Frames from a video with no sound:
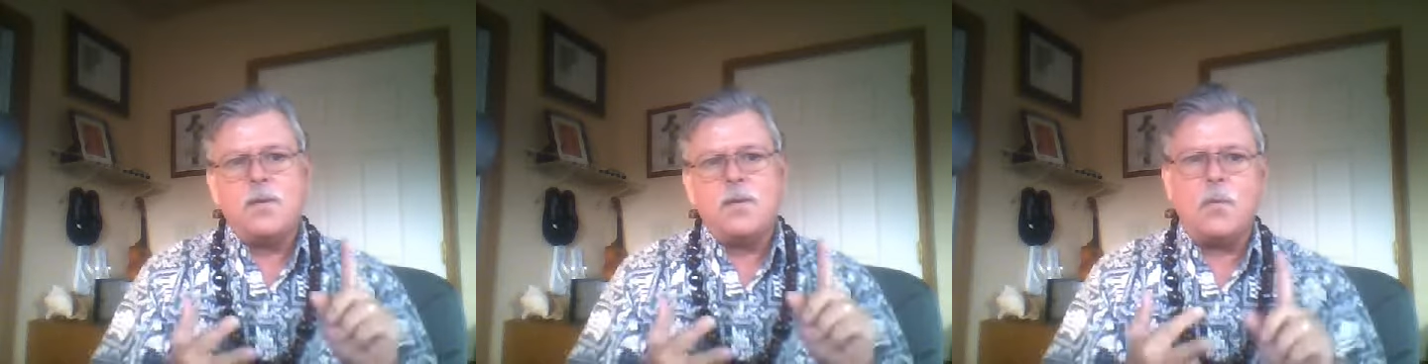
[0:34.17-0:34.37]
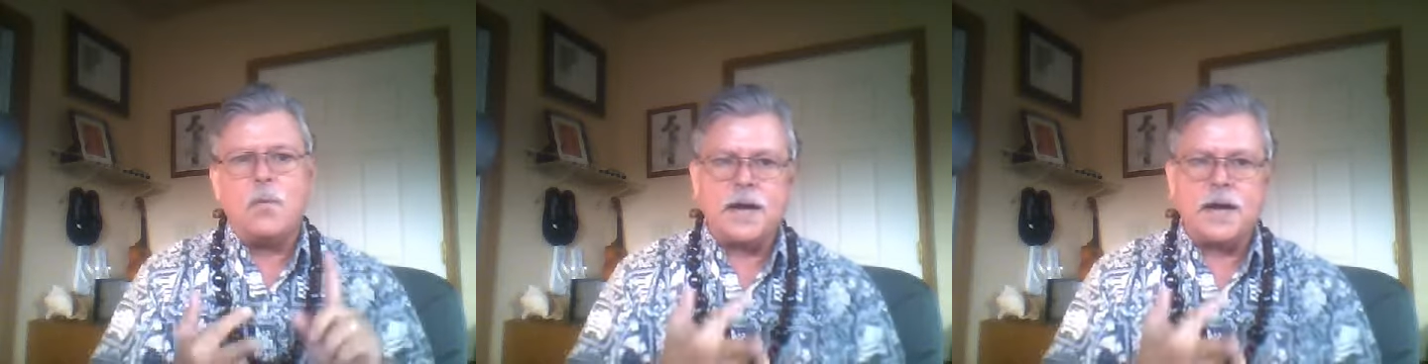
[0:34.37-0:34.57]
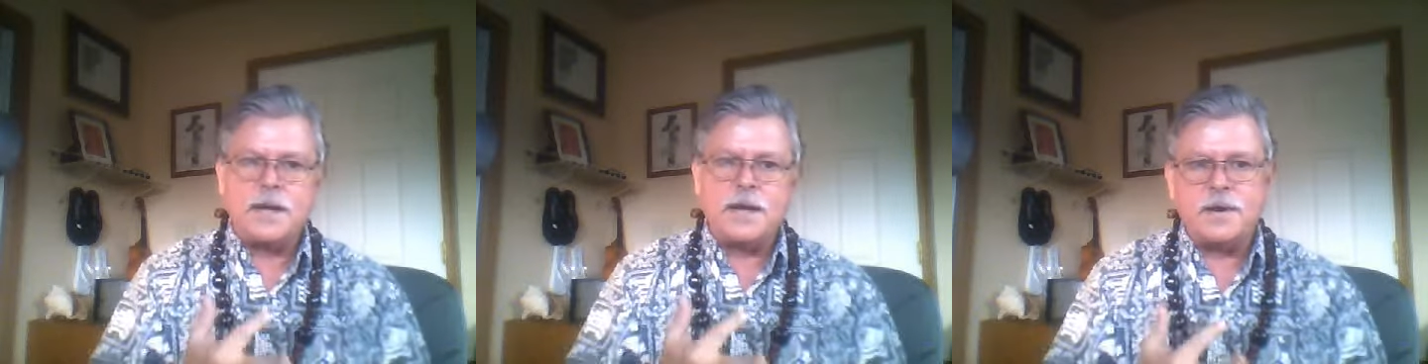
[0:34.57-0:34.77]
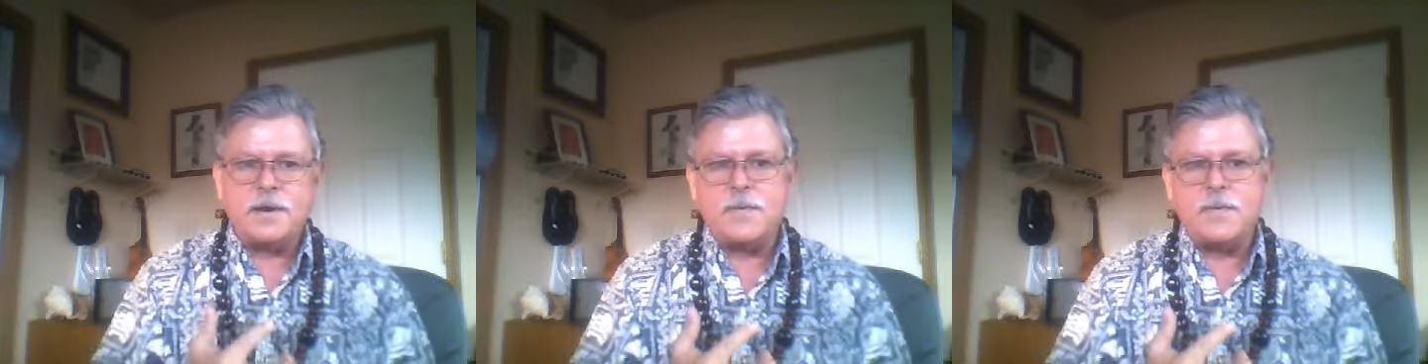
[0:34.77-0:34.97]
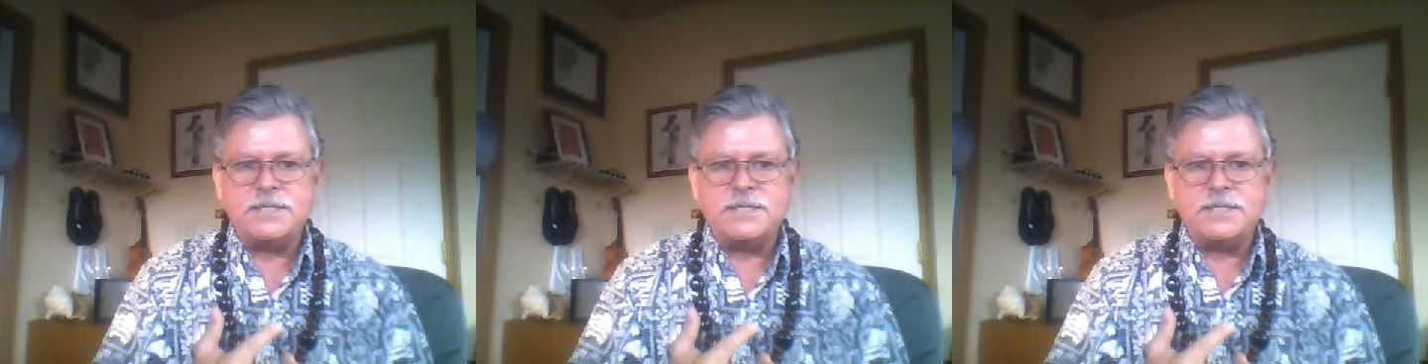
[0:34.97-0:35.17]
What kind
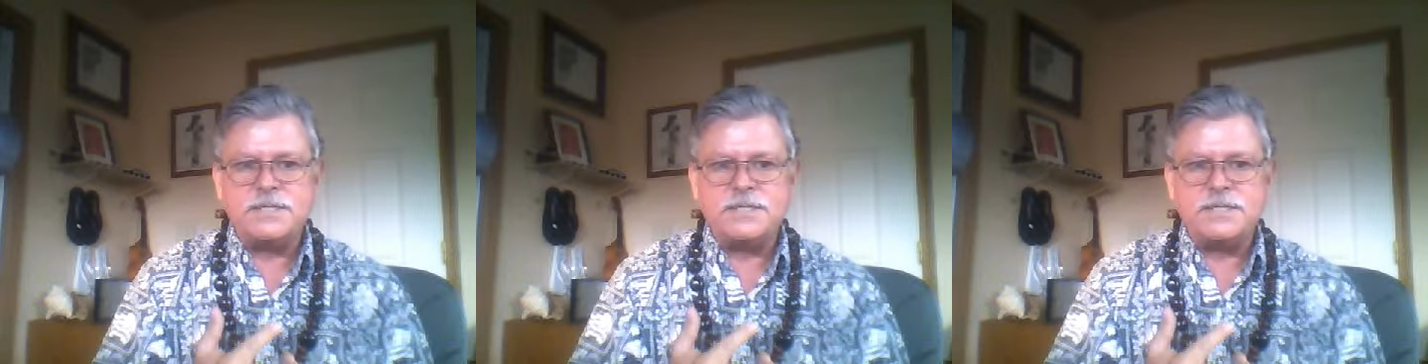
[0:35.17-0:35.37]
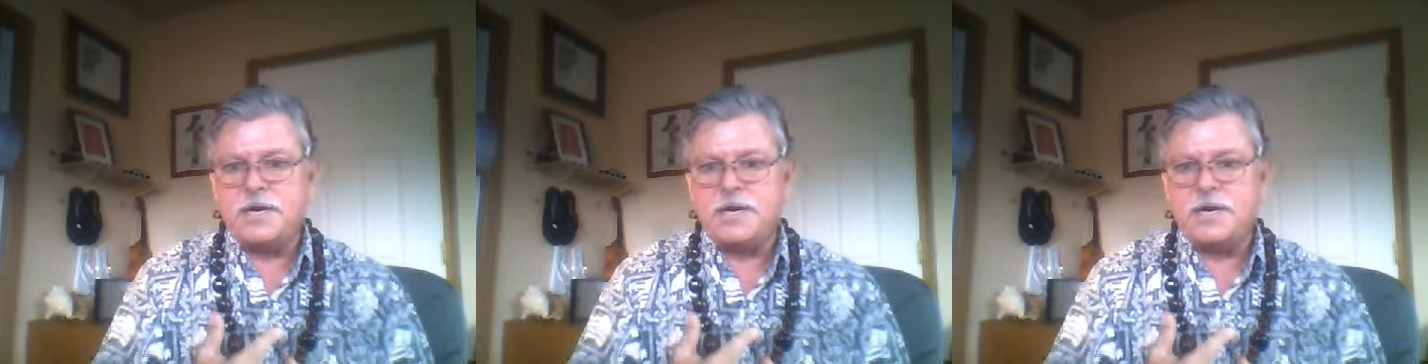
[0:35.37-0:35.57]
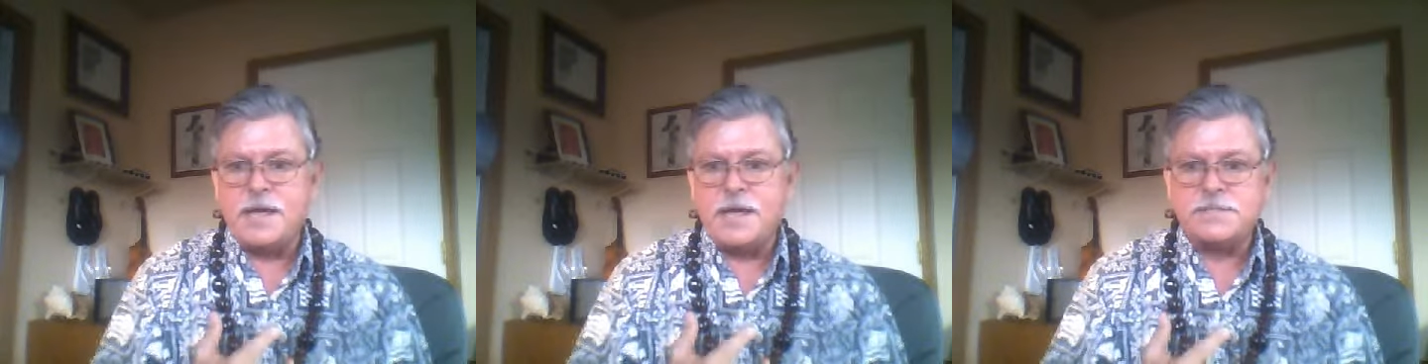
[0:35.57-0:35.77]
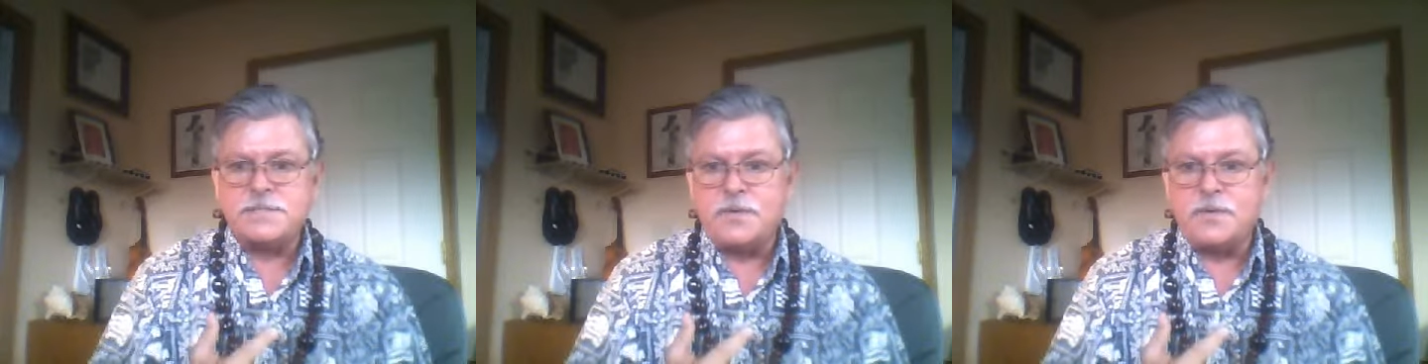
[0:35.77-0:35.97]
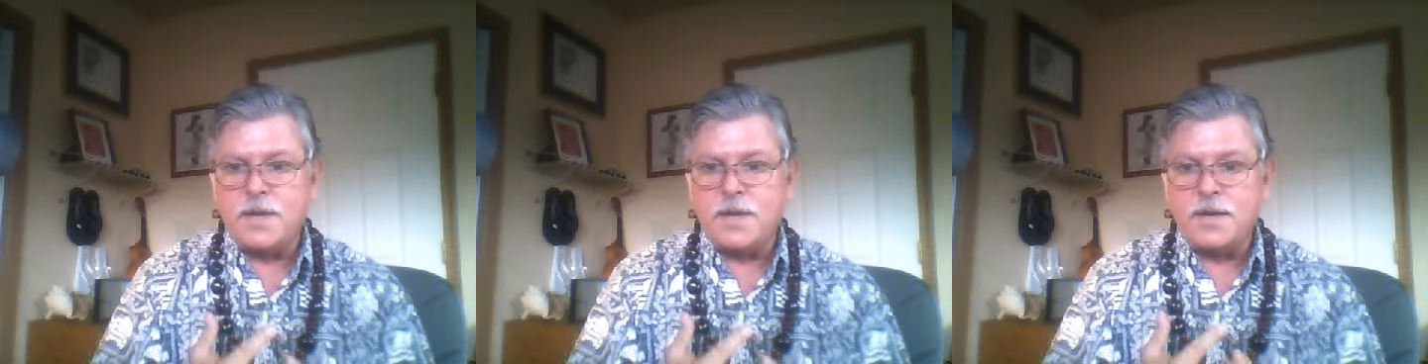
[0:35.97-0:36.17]
of questions should I
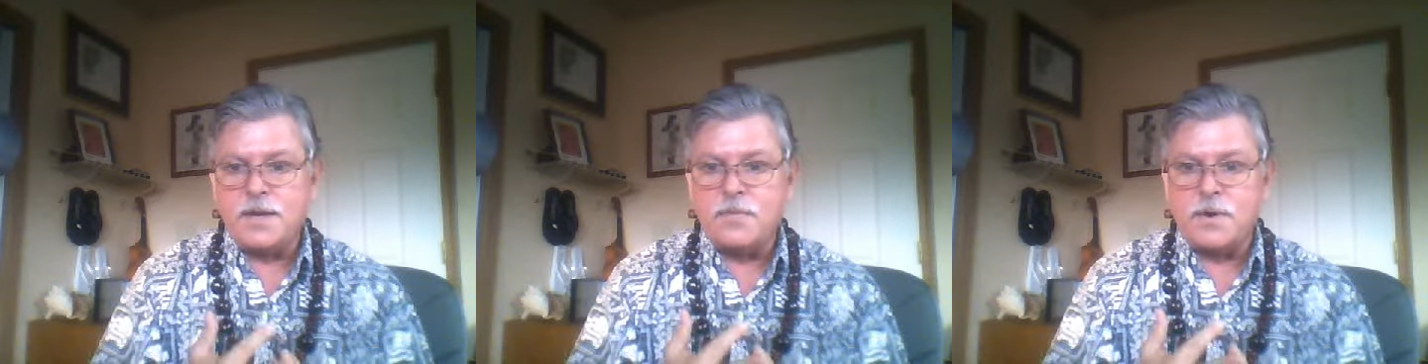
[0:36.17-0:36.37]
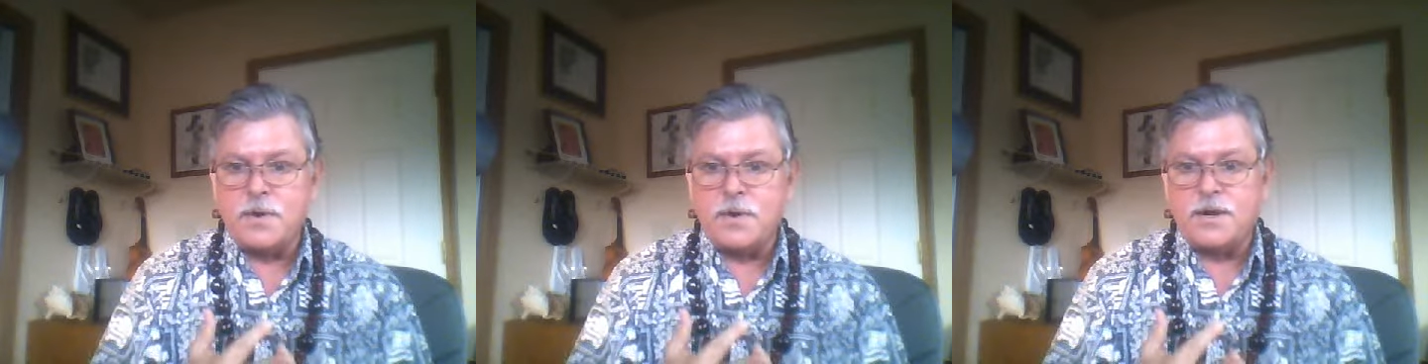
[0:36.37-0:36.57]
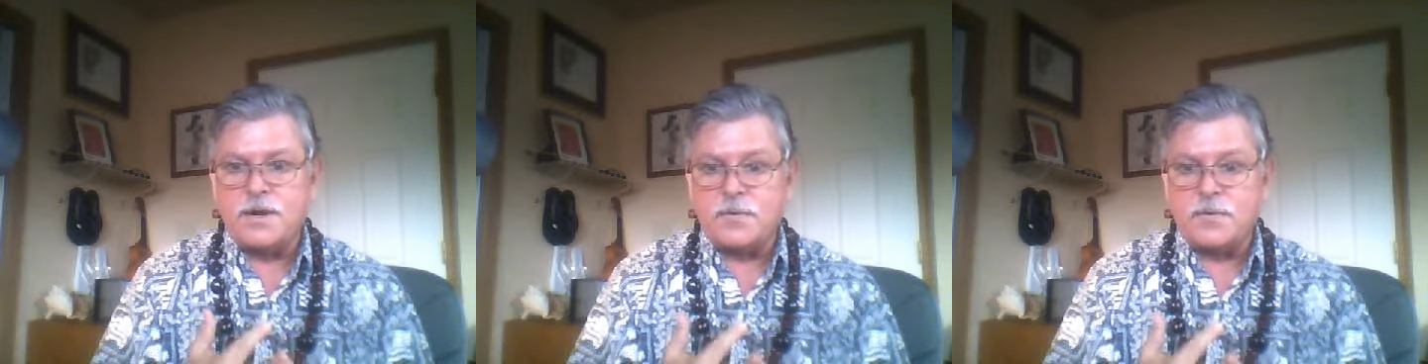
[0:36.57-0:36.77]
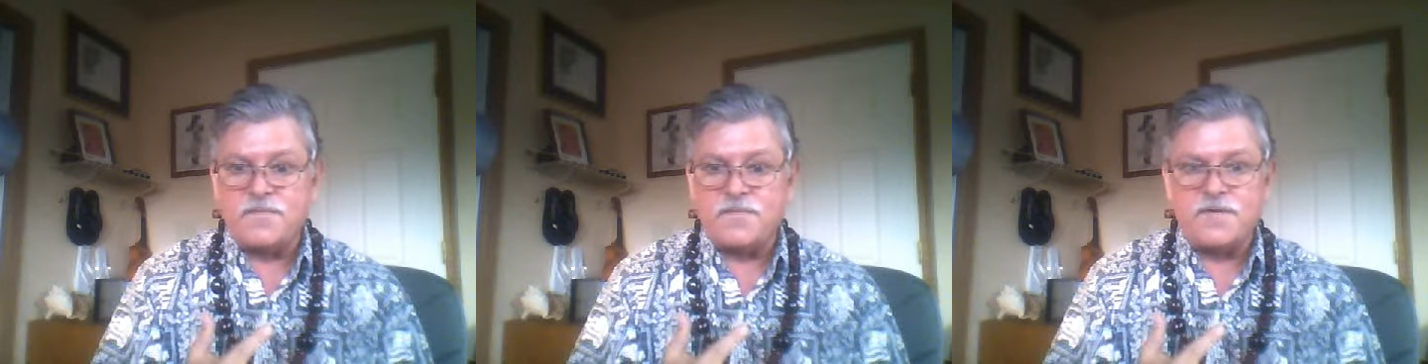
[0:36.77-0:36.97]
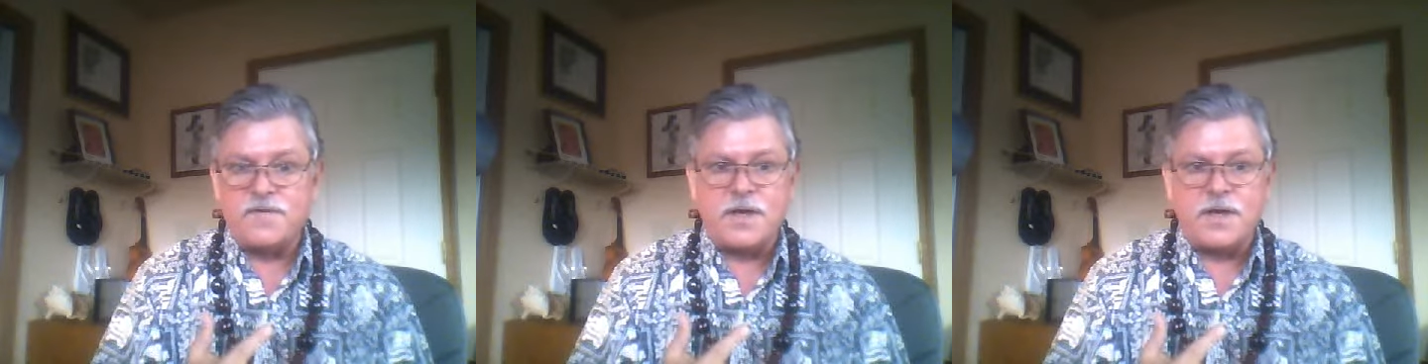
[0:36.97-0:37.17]
ask a wedding coordinator
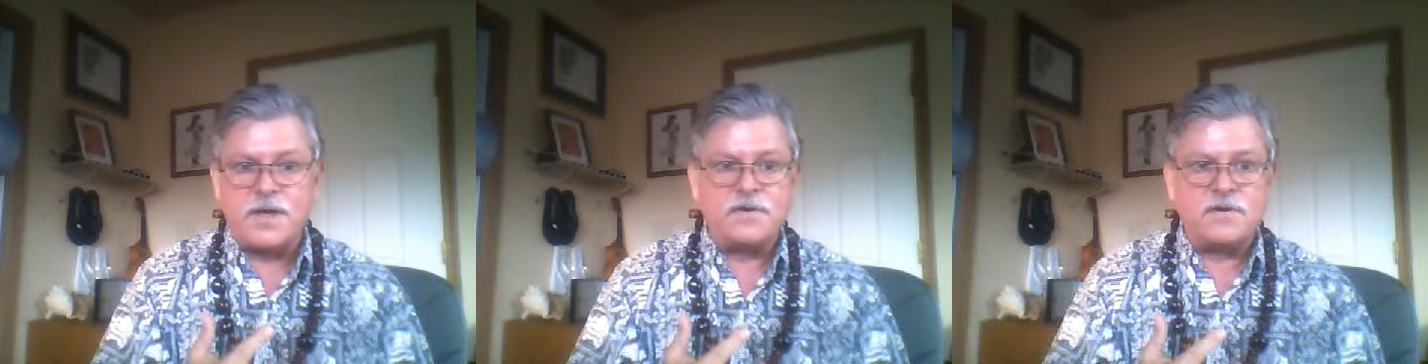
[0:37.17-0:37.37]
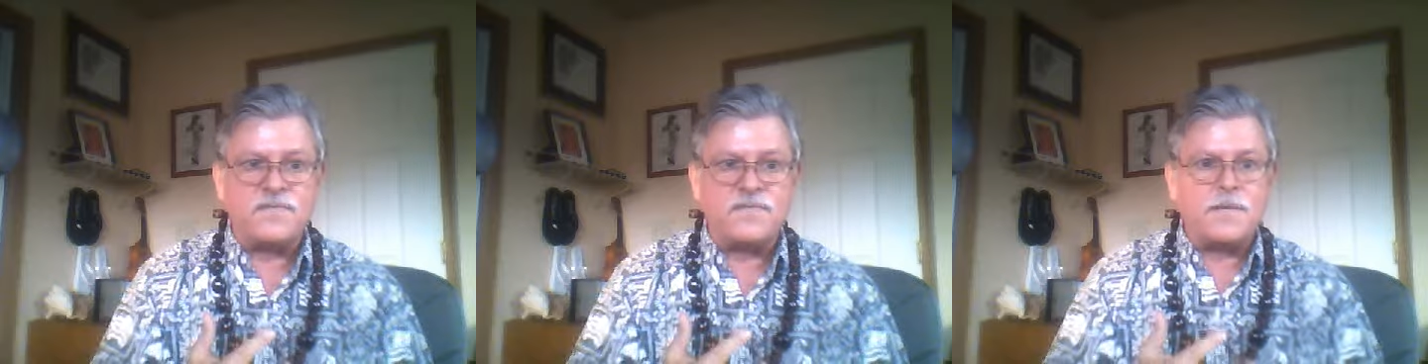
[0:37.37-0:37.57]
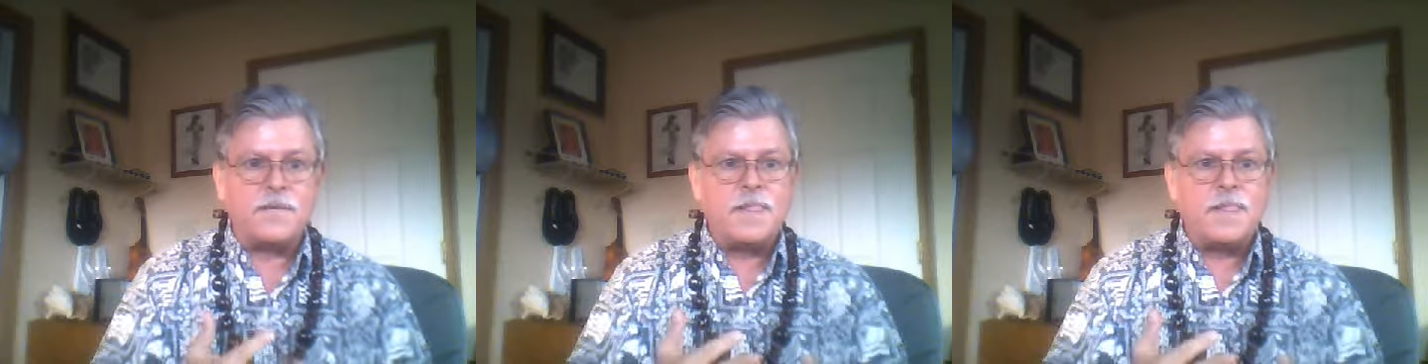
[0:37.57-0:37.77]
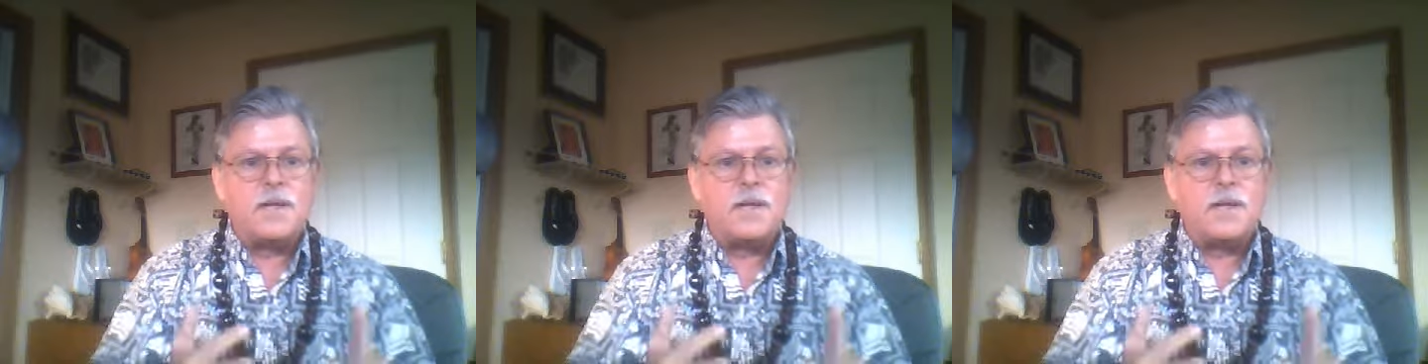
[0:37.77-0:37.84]
or a photographer?